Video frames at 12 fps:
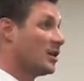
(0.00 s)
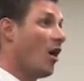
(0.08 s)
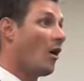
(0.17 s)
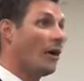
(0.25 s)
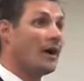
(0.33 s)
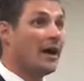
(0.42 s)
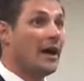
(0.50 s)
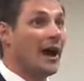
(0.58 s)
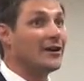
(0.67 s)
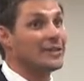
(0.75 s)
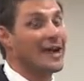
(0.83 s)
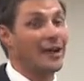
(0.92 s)
No,
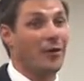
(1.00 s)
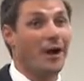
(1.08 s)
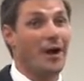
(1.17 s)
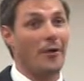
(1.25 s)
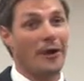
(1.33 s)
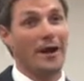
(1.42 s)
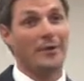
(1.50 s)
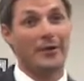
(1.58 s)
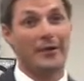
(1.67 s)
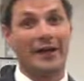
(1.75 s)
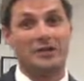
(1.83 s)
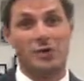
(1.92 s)
I'll tell you what, when I
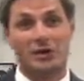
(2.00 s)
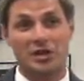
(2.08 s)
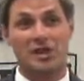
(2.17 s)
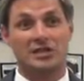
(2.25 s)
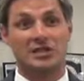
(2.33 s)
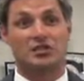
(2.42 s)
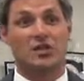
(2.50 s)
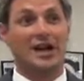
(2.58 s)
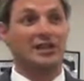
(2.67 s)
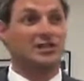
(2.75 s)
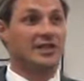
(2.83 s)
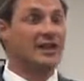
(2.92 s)
realize what Jesus
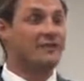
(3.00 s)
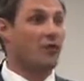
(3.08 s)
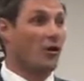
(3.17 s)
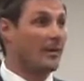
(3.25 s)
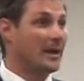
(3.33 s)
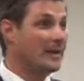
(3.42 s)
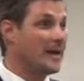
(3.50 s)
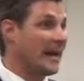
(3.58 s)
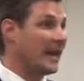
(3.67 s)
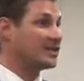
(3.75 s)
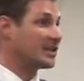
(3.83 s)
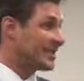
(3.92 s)
Christ did for me,
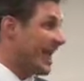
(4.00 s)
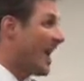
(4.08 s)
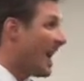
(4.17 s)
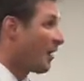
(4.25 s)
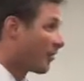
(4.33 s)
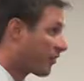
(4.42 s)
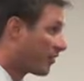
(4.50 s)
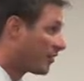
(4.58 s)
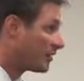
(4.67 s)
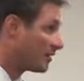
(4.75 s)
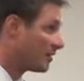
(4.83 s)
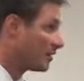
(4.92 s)
it's a death.
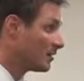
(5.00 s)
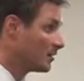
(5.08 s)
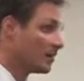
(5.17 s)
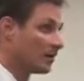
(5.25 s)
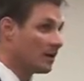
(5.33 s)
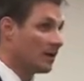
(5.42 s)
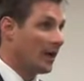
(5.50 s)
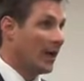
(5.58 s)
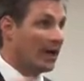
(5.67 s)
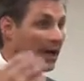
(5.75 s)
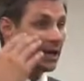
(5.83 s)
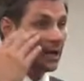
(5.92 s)

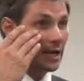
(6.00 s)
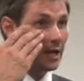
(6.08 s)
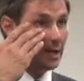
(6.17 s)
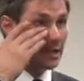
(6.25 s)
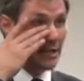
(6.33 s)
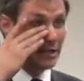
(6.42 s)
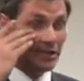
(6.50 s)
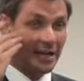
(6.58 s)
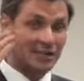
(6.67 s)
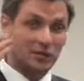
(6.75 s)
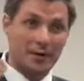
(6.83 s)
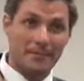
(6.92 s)
And it's,
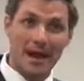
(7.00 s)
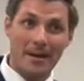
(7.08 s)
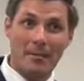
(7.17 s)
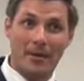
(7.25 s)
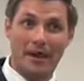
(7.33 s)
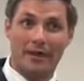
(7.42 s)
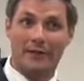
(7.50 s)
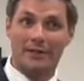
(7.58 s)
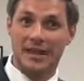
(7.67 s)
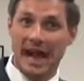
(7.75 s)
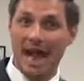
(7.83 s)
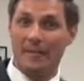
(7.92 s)
it's a remembering of a
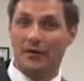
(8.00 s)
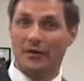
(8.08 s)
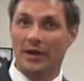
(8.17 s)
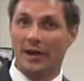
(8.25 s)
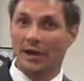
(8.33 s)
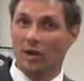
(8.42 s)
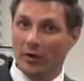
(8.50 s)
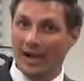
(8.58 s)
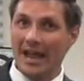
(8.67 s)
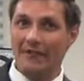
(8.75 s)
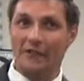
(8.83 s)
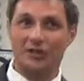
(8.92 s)
time of
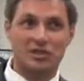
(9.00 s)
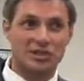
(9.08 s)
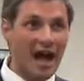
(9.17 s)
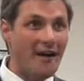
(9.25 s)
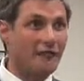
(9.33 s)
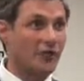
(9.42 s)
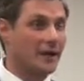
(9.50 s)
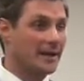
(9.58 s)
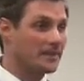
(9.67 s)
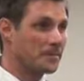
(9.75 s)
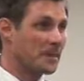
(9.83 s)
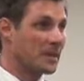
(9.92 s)
grief and
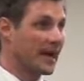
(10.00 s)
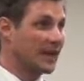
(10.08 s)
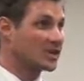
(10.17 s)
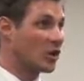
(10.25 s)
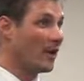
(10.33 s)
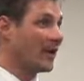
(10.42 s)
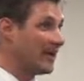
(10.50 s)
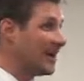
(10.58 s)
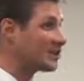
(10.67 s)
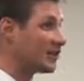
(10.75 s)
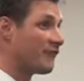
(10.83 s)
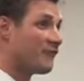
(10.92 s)
suffering. And so it
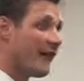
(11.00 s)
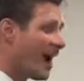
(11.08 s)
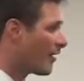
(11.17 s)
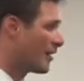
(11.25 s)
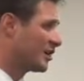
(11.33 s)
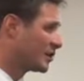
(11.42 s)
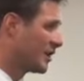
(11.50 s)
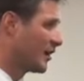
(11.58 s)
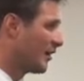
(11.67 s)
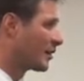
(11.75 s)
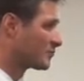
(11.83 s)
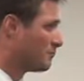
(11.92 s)
is a very
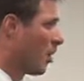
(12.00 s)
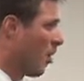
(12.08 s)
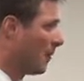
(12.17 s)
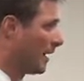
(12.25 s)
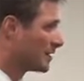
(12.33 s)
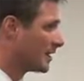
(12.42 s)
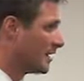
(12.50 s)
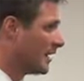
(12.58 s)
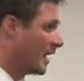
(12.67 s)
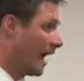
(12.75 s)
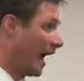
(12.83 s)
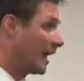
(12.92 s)
serious moment.
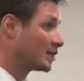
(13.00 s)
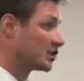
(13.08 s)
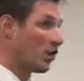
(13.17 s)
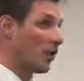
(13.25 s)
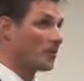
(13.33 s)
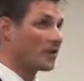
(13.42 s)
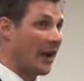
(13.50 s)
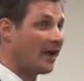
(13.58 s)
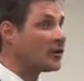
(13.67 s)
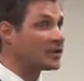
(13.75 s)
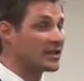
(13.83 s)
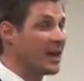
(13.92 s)
And so
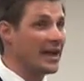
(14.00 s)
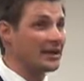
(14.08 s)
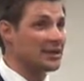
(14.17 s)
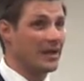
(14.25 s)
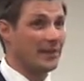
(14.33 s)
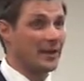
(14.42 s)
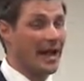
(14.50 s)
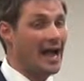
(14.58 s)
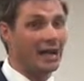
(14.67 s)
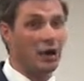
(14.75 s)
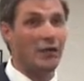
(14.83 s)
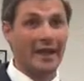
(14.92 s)
I'll just tell you something,
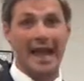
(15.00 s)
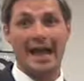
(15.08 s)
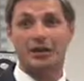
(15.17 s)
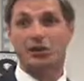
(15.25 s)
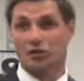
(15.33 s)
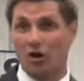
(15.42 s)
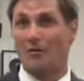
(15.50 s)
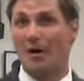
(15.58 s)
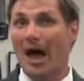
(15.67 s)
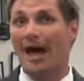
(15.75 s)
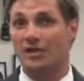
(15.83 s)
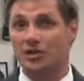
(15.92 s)
I can only handle so
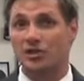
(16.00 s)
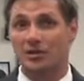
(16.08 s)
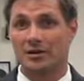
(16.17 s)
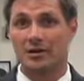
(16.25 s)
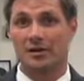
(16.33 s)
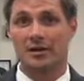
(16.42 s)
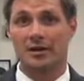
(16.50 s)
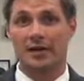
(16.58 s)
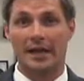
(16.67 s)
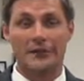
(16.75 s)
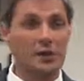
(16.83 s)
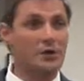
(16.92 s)
much.
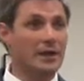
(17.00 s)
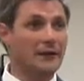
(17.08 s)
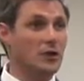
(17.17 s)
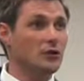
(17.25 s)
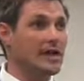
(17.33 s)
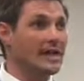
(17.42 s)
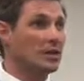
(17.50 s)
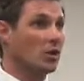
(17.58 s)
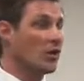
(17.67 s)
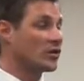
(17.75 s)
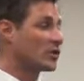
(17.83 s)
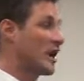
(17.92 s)
If you if you take the
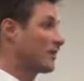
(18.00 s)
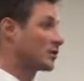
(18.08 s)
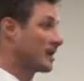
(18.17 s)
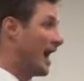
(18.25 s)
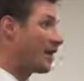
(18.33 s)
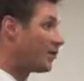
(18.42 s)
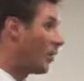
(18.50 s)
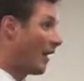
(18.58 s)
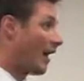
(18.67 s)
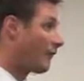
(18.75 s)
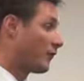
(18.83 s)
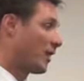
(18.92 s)
Lord's Supper, I don't know
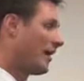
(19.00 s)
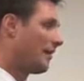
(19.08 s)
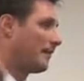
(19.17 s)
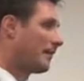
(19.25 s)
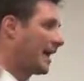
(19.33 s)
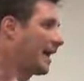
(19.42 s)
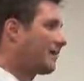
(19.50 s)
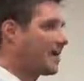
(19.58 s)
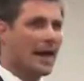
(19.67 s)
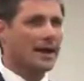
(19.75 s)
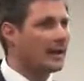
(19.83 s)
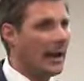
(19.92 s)
how. I don't know. Again, I'm
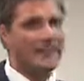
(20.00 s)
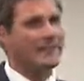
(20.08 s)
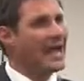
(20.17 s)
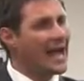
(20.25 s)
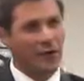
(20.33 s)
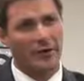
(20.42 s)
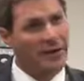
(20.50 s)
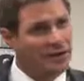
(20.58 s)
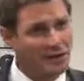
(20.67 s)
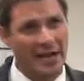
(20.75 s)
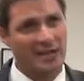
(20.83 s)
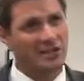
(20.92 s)
not I'm not
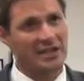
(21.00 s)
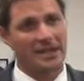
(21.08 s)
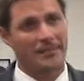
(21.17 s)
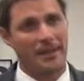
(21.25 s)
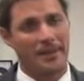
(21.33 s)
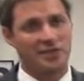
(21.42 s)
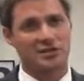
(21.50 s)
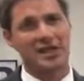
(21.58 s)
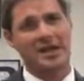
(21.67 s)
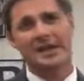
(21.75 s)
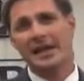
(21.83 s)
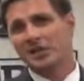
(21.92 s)
criticizing anybody. I'm not
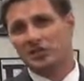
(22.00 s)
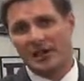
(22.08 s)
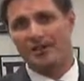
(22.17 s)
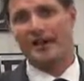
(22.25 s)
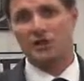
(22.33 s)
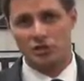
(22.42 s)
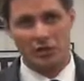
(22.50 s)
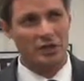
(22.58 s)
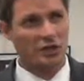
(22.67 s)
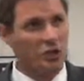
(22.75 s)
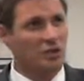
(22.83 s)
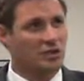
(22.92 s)
saying somebody
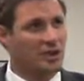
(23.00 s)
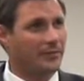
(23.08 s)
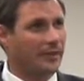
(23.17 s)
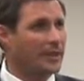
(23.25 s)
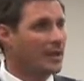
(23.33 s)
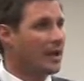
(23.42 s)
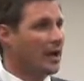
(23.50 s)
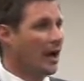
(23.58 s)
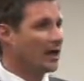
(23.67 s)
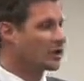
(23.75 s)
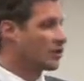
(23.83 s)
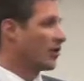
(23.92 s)
shouldn't do something
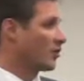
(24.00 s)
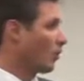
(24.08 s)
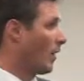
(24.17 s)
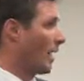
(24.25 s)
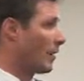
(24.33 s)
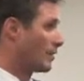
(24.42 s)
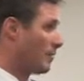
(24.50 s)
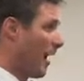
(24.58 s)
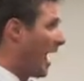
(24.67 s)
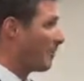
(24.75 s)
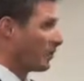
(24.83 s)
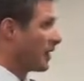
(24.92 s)
a certain way when the
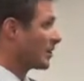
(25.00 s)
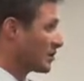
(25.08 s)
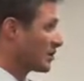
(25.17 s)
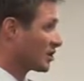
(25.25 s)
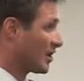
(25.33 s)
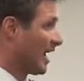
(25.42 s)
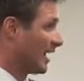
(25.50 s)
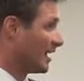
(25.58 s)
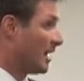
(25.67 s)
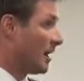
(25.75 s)
Bible doesn't say it.